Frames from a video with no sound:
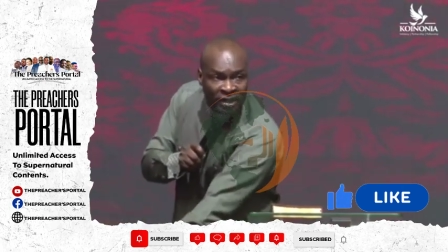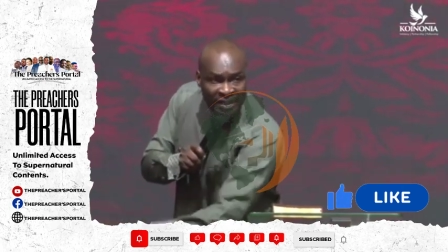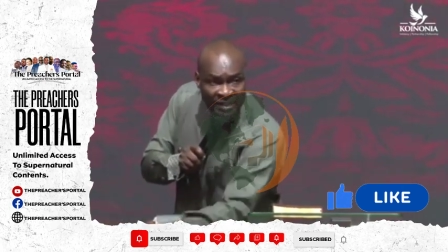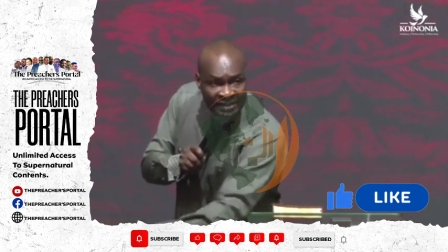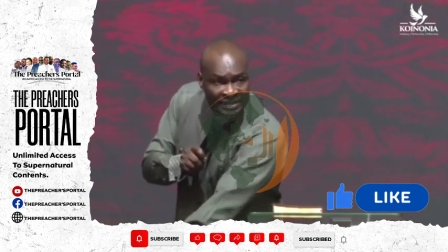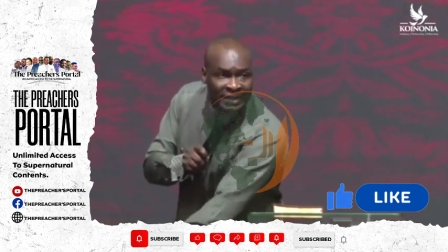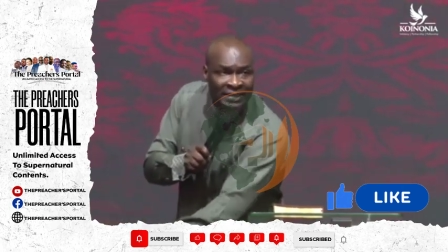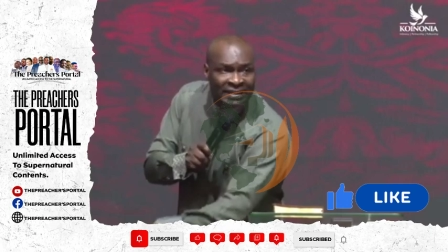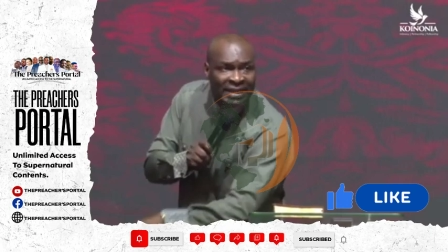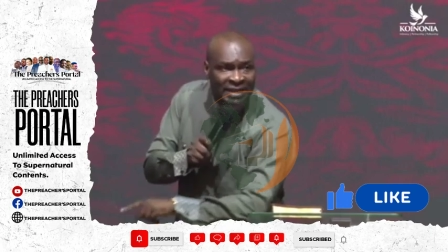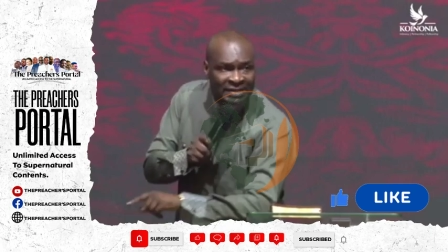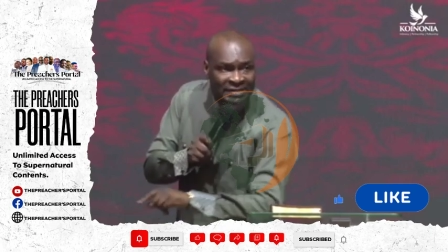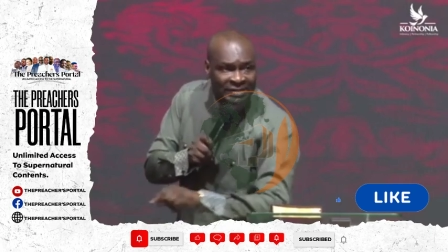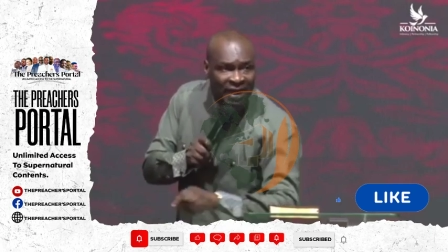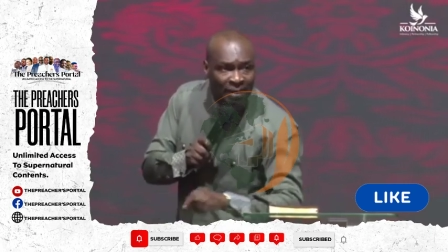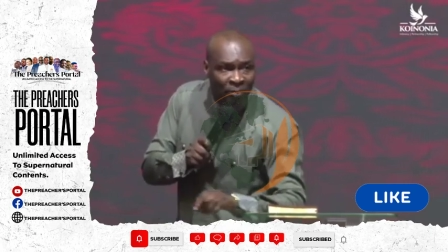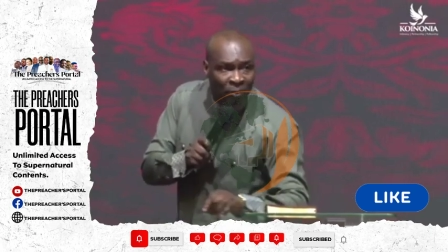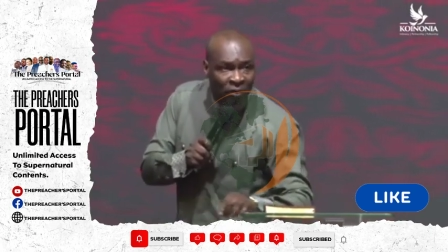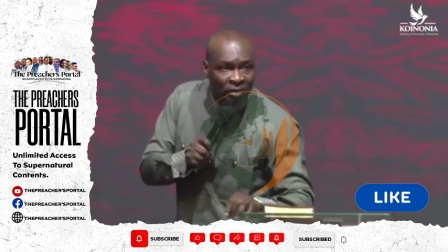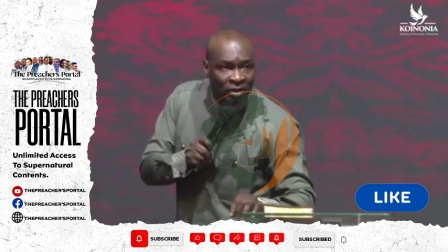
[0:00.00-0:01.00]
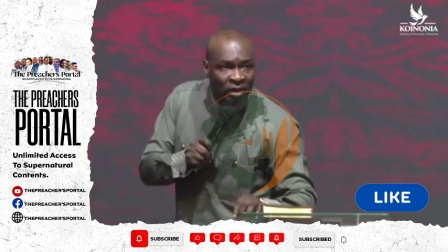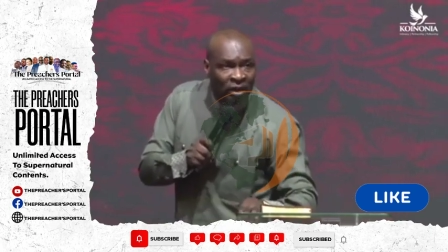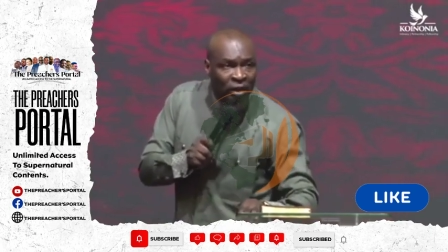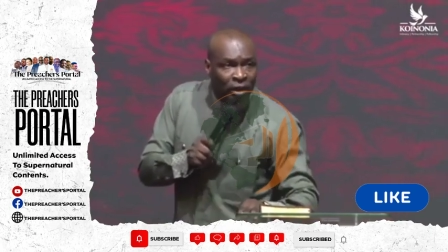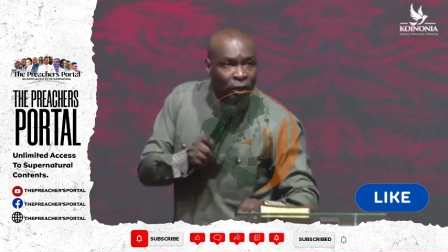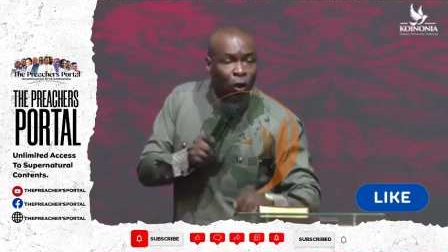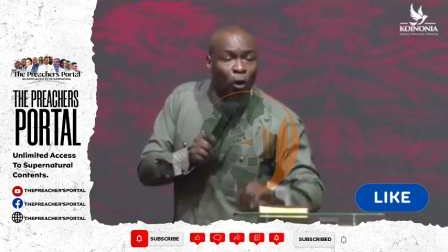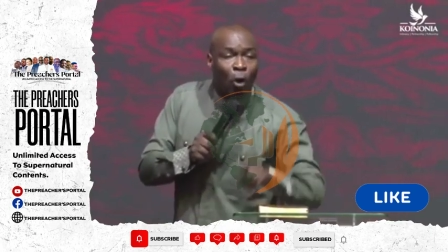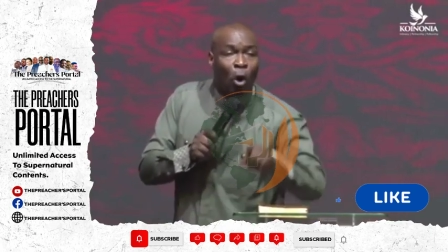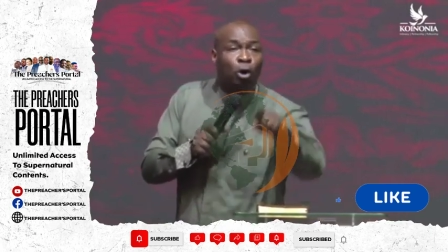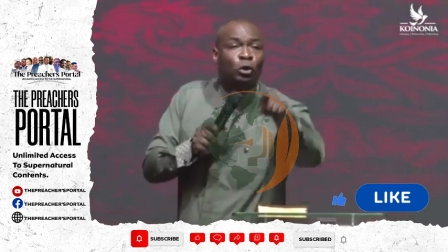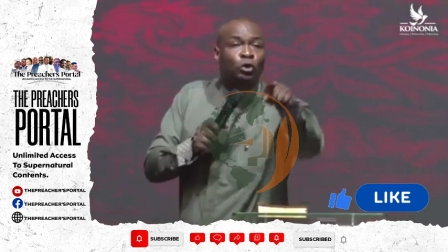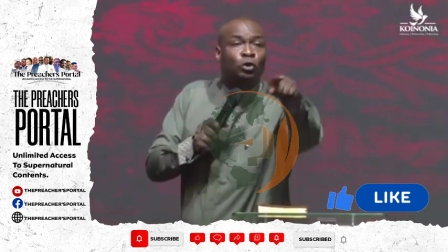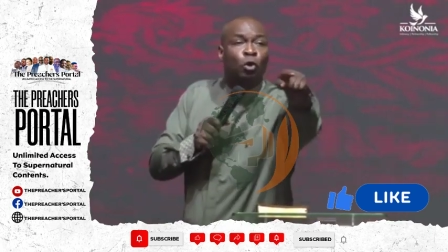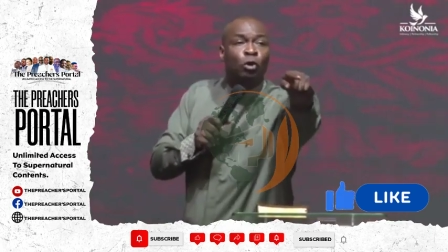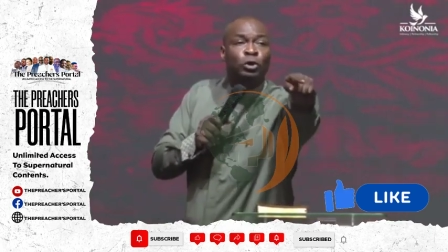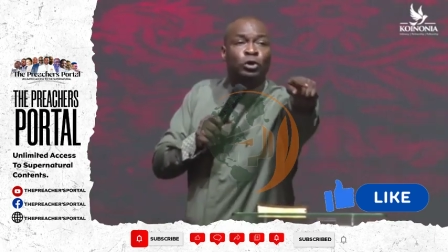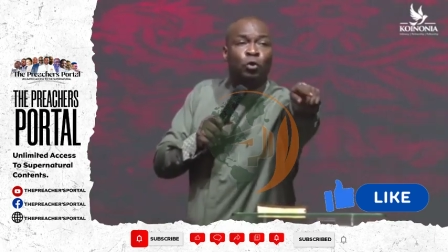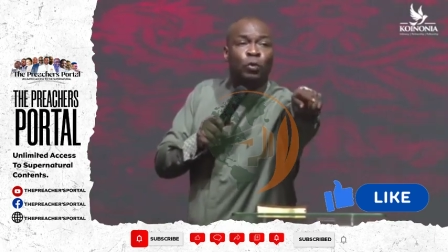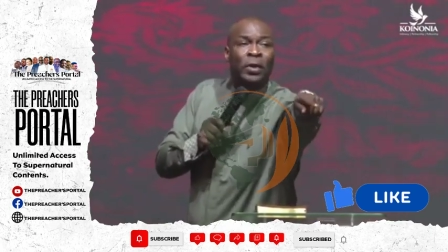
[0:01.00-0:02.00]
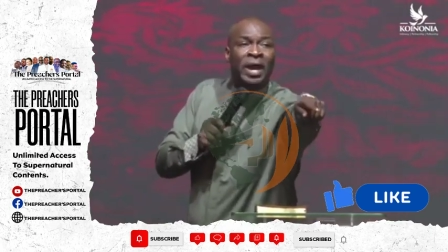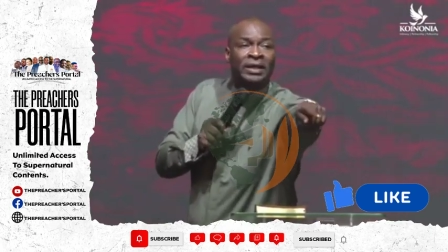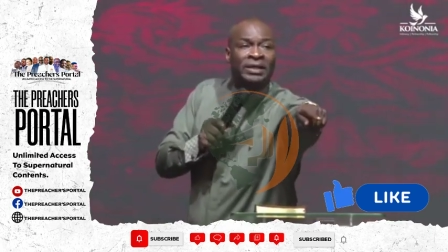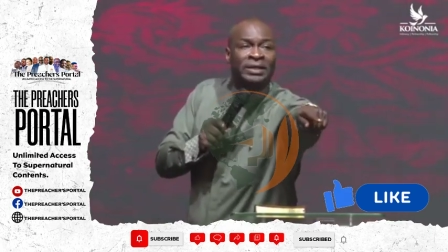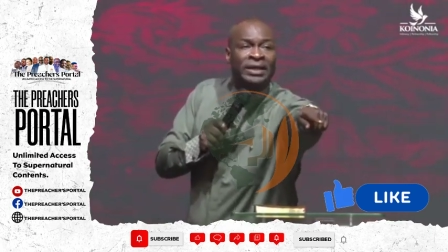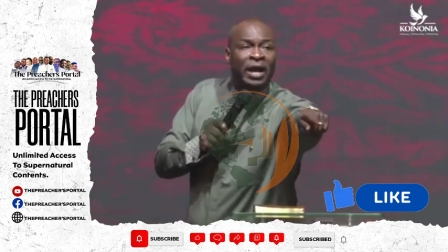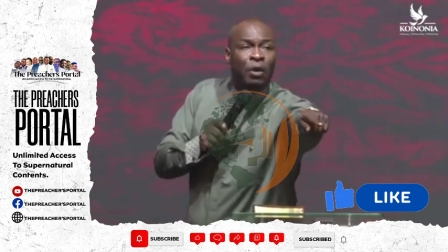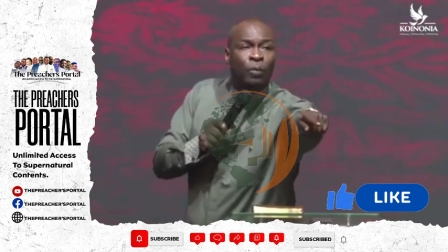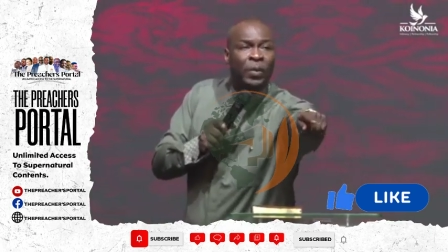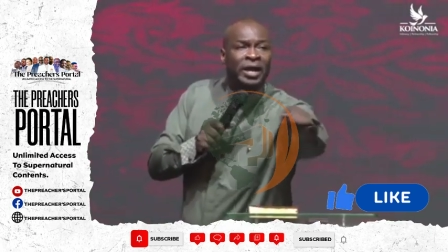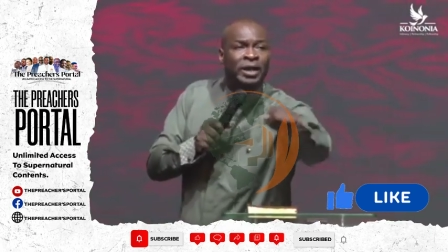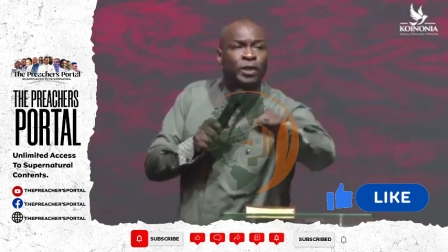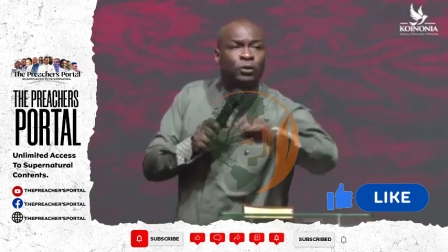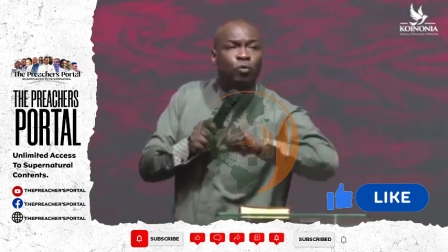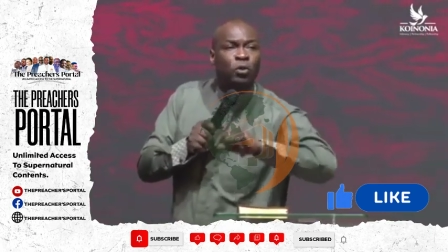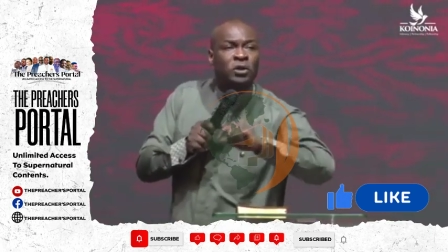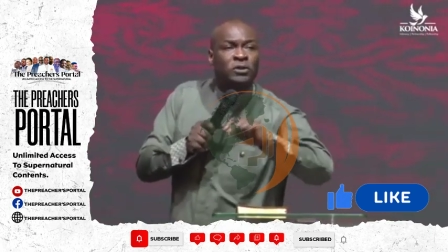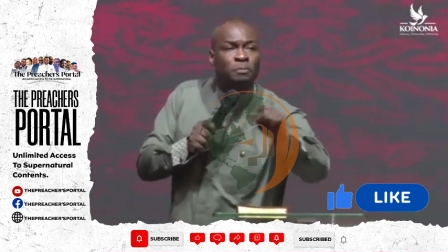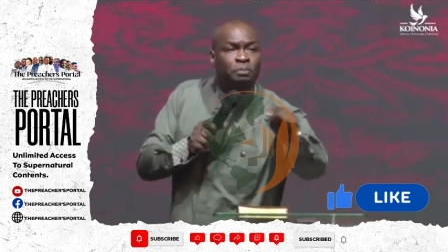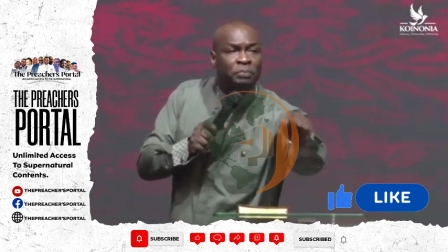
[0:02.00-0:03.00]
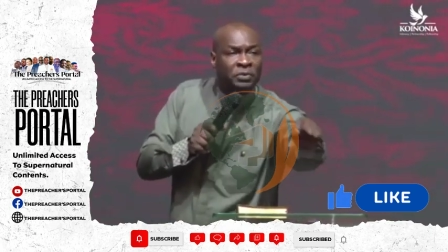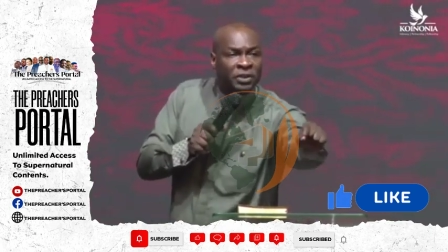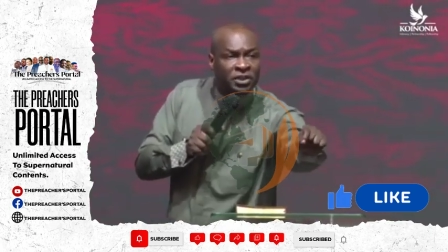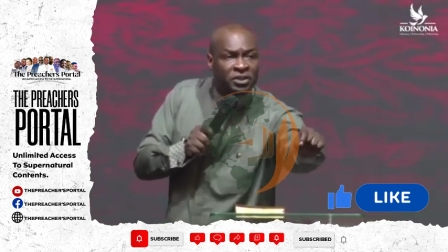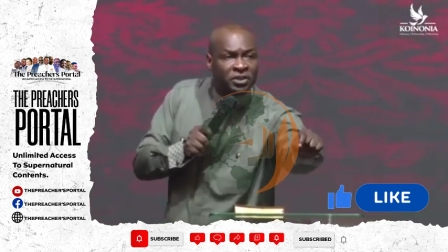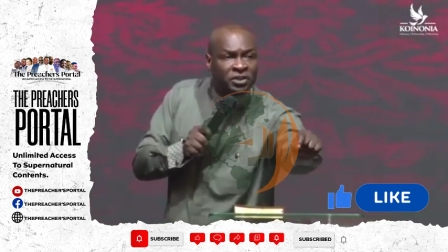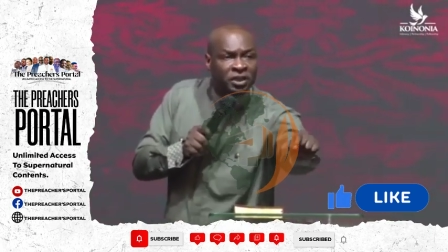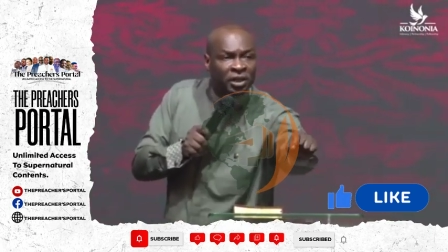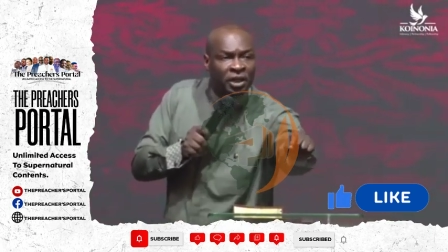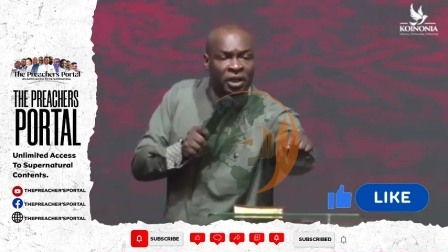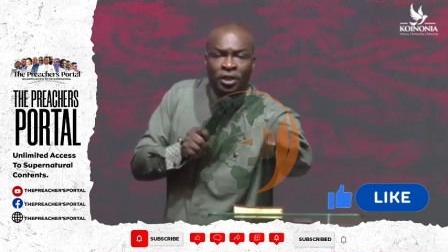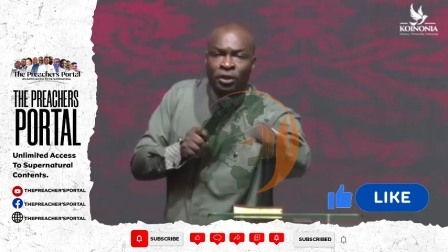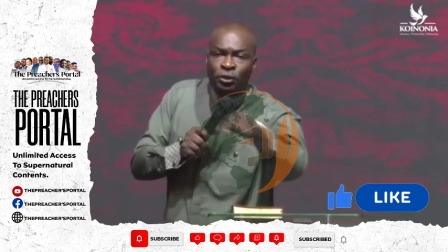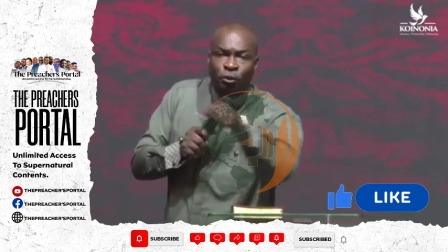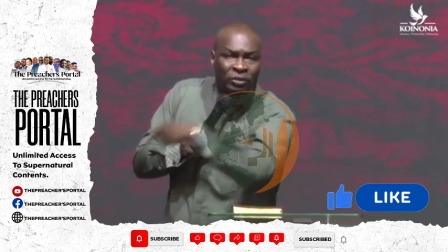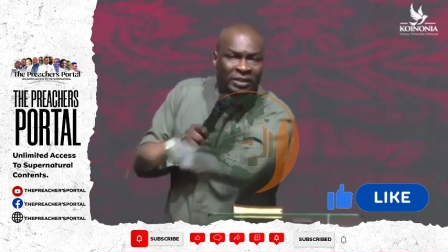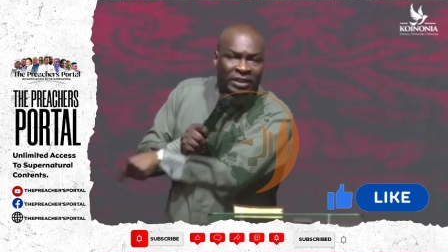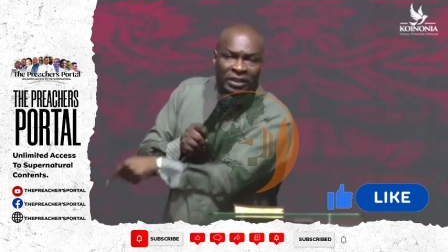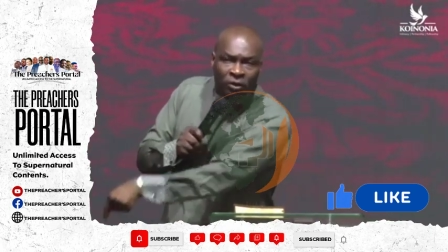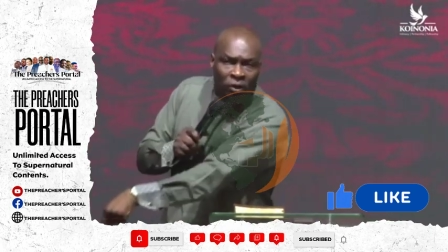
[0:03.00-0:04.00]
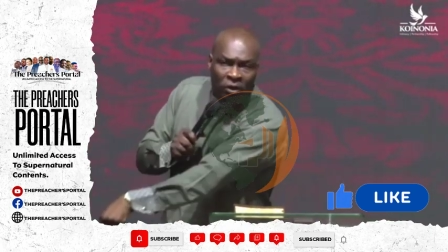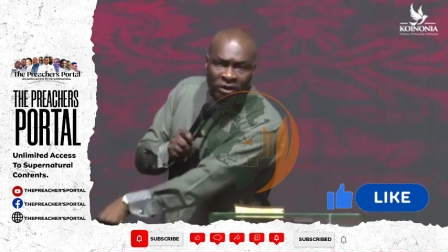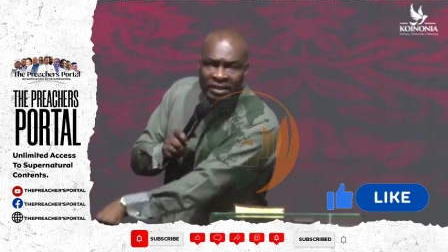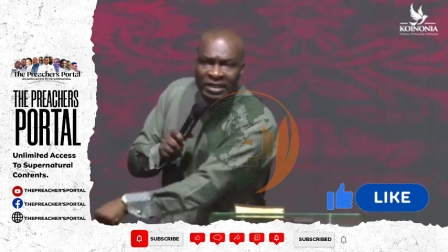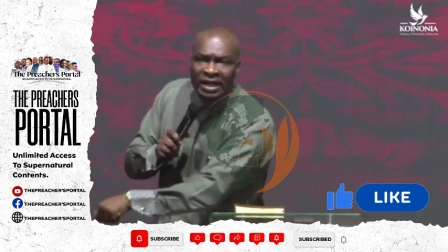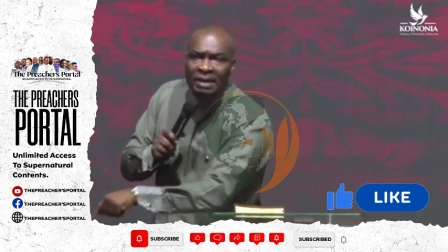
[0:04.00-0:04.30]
is in that sermon although you were there when it was preached you did not hear